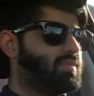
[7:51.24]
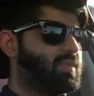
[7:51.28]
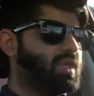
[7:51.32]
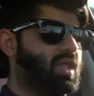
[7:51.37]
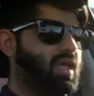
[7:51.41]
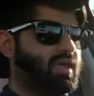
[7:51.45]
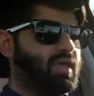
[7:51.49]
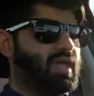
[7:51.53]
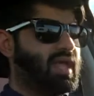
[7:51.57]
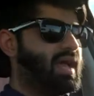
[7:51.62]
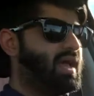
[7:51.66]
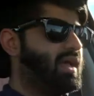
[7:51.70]

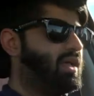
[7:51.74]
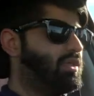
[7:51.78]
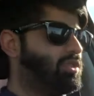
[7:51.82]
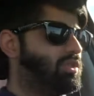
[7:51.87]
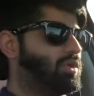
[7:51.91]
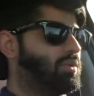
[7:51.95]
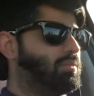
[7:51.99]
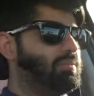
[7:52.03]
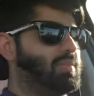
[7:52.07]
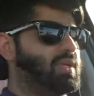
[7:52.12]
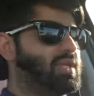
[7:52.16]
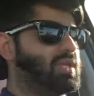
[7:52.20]
yeah,
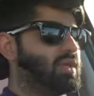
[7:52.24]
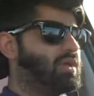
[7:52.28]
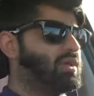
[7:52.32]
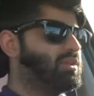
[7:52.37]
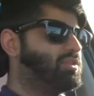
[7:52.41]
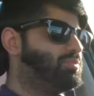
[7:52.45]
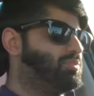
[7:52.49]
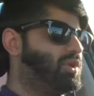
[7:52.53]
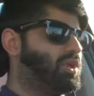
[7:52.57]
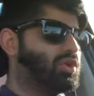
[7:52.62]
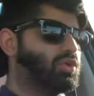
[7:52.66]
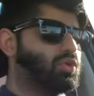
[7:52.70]
the media is
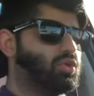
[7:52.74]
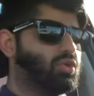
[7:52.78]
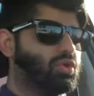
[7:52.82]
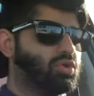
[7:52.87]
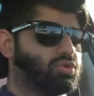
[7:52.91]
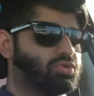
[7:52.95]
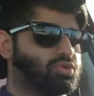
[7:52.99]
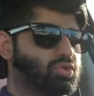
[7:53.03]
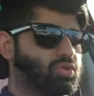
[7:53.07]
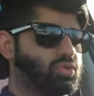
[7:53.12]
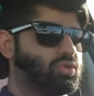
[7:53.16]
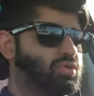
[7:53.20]
pretty cool
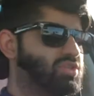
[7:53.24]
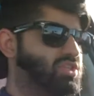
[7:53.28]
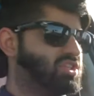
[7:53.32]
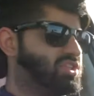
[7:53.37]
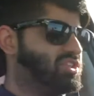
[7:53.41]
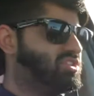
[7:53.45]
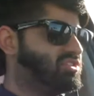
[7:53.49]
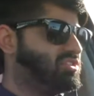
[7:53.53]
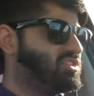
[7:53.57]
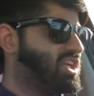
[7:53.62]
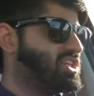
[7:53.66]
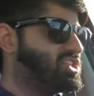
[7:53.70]
too.
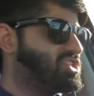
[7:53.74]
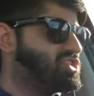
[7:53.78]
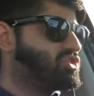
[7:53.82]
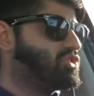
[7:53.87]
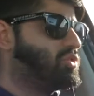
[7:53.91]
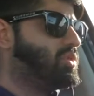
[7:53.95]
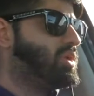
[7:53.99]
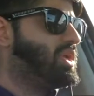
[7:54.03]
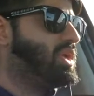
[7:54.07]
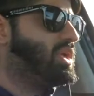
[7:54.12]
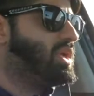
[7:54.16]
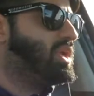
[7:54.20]
It's touch
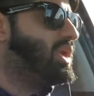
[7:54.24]
screen,